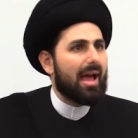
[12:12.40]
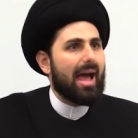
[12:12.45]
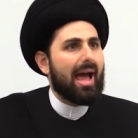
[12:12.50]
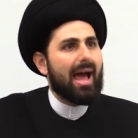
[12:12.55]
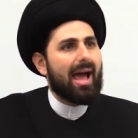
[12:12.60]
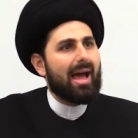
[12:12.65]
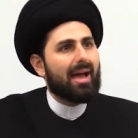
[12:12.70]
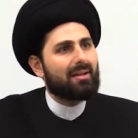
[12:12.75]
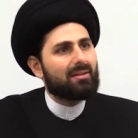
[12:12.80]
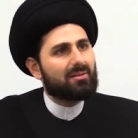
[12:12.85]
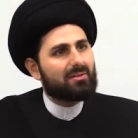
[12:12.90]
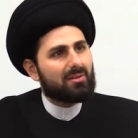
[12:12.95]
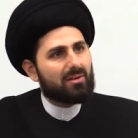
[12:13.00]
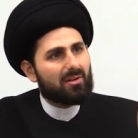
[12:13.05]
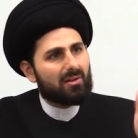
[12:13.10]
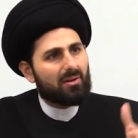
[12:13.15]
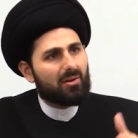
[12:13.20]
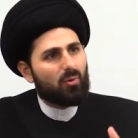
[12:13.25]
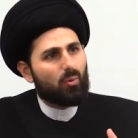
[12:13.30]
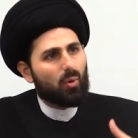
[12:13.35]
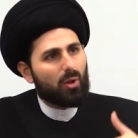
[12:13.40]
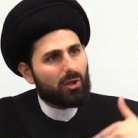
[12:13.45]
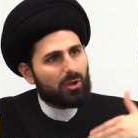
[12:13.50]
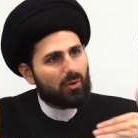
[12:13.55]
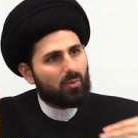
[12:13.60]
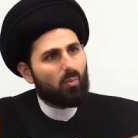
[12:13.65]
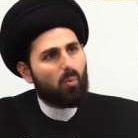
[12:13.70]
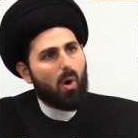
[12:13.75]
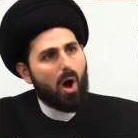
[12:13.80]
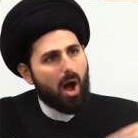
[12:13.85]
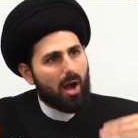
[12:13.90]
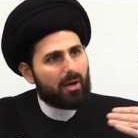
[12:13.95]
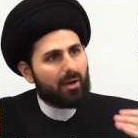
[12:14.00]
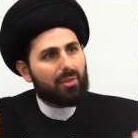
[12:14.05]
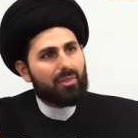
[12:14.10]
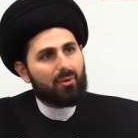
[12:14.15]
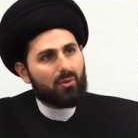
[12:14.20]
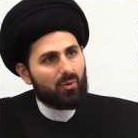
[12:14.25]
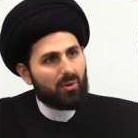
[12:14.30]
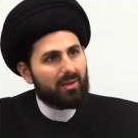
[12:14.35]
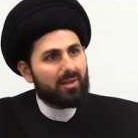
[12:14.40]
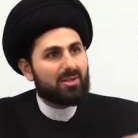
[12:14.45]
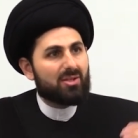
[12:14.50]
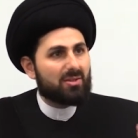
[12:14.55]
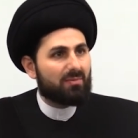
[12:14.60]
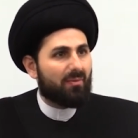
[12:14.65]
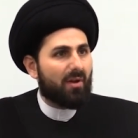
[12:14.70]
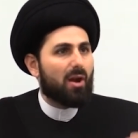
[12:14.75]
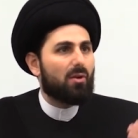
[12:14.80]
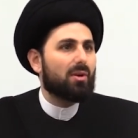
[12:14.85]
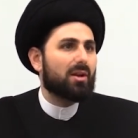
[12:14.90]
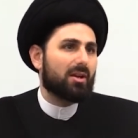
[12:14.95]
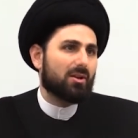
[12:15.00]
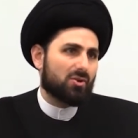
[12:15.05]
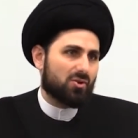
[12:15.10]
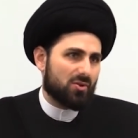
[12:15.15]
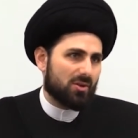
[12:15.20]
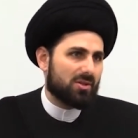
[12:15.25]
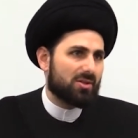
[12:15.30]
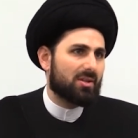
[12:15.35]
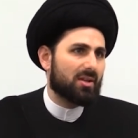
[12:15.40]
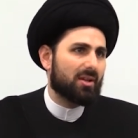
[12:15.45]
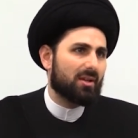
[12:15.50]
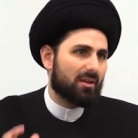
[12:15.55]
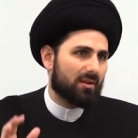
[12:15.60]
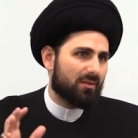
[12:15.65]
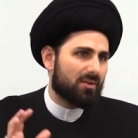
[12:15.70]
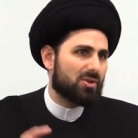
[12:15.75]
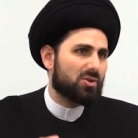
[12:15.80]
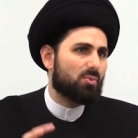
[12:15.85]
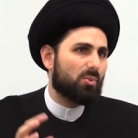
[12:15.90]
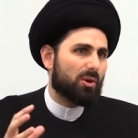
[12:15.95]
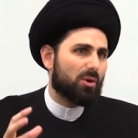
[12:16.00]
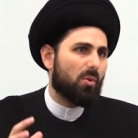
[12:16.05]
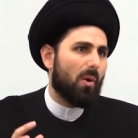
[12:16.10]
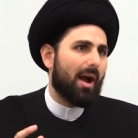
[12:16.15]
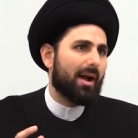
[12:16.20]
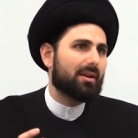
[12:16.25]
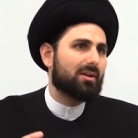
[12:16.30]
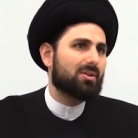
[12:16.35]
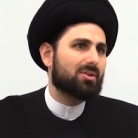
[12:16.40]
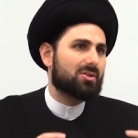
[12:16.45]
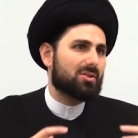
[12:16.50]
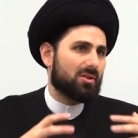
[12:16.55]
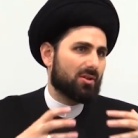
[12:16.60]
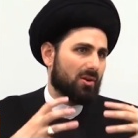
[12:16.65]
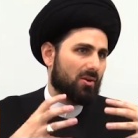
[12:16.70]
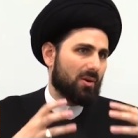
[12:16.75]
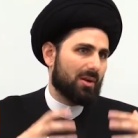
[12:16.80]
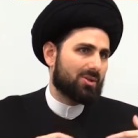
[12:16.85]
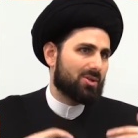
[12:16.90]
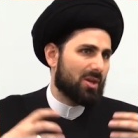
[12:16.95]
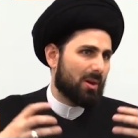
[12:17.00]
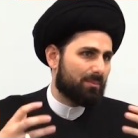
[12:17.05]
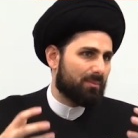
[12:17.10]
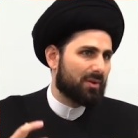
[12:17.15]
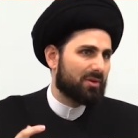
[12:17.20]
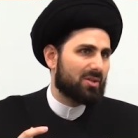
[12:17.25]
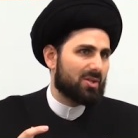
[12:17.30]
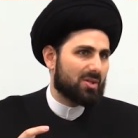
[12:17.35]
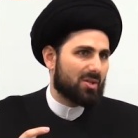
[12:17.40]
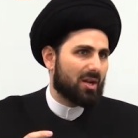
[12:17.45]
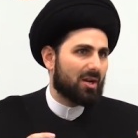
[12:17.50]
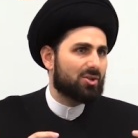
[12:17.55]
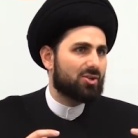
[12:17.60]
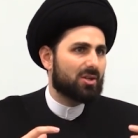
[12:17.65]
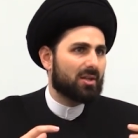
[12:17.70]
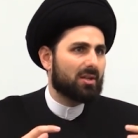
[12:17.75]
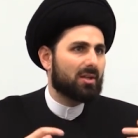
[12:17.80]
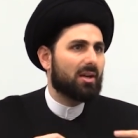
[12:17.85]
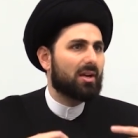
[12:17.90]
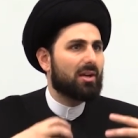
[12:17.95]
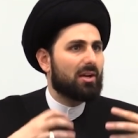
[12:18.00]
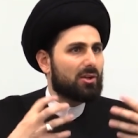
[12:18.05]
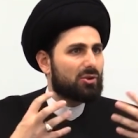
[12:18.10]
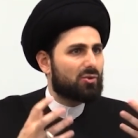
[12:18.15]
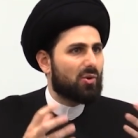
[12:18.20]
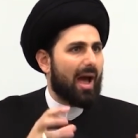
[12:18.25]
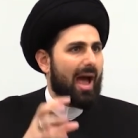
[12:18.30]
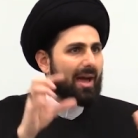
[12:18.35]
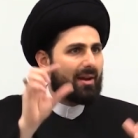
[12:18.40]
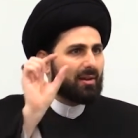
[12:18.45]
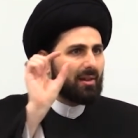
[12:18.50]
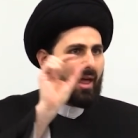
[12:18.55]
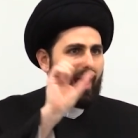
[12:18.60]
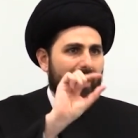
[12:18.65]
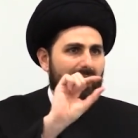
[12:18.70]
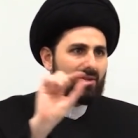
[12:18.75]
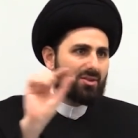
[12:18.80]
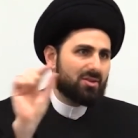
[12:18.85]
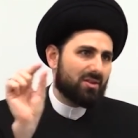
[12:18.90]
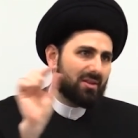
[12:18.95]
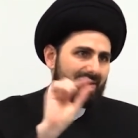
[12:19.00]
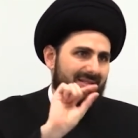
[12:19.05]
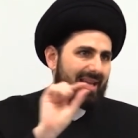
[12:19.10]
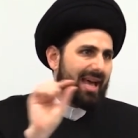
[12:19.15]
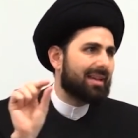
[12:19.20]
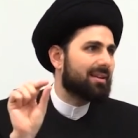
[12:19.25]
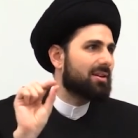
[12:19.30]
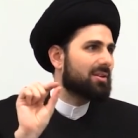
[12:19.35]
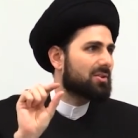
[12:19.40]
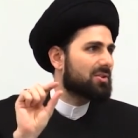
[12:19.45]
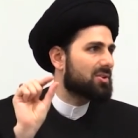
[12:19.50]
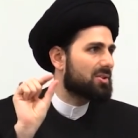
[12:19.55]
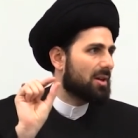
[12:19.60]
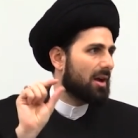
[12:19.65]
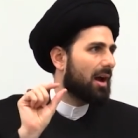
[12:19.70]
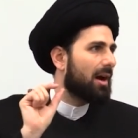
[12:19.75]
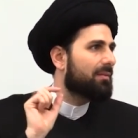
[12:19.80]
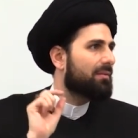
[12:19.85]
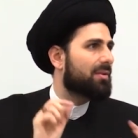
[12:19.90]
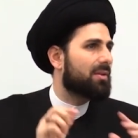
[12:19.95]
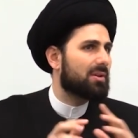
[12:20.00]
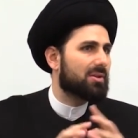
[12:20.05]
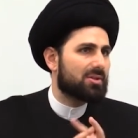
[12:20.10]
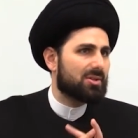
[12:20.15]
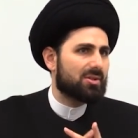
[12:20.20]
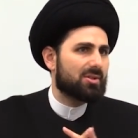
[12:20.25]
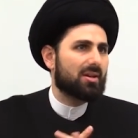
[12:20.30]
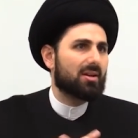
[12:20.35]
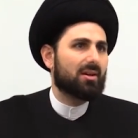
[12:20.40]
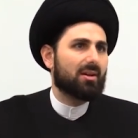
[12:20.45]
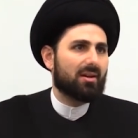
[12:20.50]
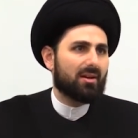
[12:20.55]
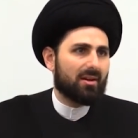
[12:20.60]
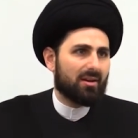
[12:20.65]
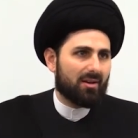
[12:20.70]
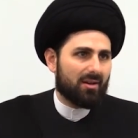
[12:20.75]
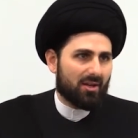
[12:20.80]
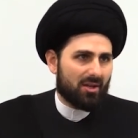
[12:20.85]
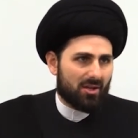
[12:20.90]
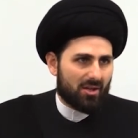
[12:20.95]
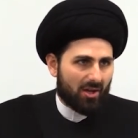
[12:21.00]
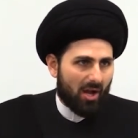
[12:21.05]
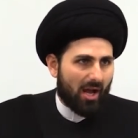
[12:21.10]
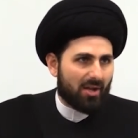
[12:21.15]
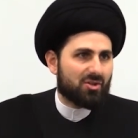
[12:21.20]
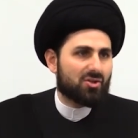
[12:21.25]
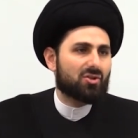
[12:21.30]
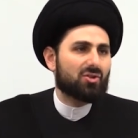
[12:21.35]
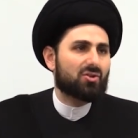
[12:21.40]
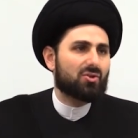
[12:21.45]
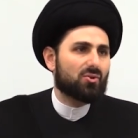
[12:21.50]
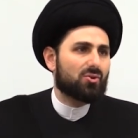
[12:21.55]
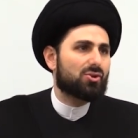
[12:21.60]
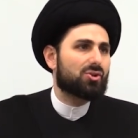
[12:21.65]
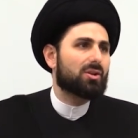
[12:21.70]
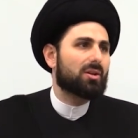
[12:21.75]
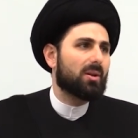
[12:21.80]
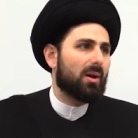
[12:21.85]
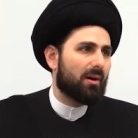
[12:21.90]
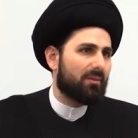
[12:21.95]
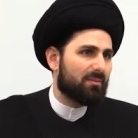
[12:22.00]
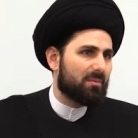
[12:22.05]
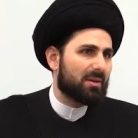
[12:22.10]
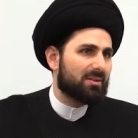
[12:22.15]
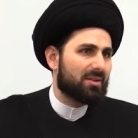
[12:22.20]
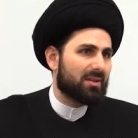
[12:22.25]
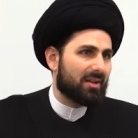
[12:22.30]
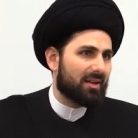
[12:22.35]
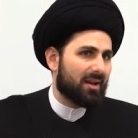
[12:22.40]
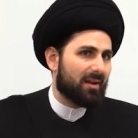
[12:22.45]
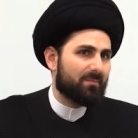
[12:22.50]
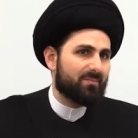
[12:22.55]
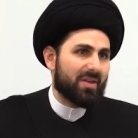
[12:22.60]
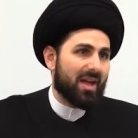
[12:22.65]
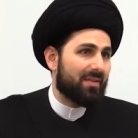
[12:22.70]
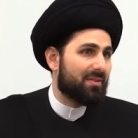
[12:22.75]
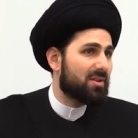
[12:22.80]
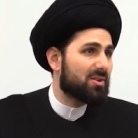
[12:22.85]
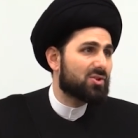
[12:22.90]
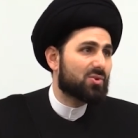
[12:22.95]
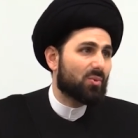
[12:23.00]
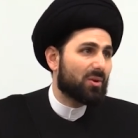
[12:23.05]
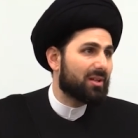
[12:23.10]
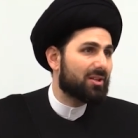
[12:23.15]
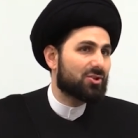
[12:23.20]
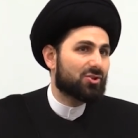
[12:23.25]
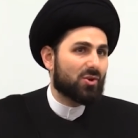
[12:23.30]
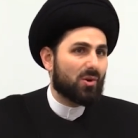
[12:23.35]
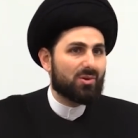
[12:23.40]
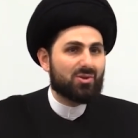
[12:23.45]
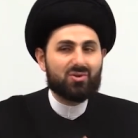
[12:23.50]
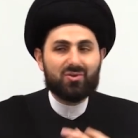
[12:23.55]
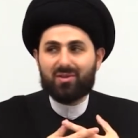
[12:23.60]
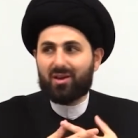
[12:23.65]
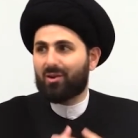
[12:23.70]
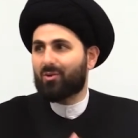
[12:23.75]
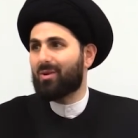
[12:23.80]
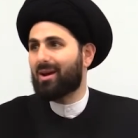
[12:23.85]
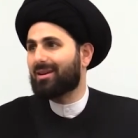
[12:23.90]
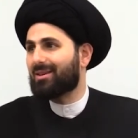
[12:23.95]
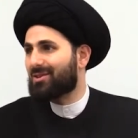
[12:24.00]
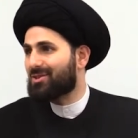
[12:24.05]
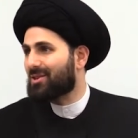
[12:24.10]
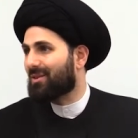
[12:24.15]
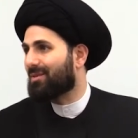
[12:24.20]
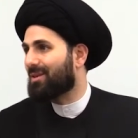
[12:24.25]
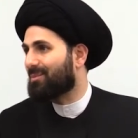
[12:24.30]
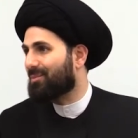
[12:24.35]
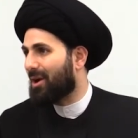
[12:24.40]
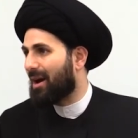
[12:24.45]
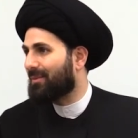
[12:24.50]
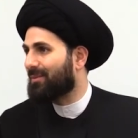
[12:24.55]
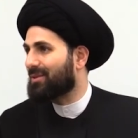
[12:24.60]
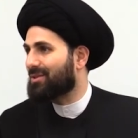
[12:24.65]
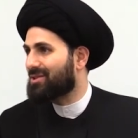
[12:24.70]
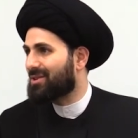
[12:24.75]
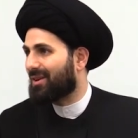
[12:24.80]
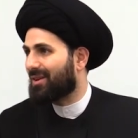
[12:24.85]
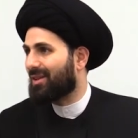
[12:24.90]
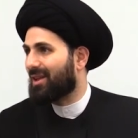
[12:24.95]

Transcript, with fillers: and we'll walk through it. It's very interesting. This requires, you know, a separate discussion to analyze the tenets of this constitution of Medina. And this really shows you the greatness of the Prophet.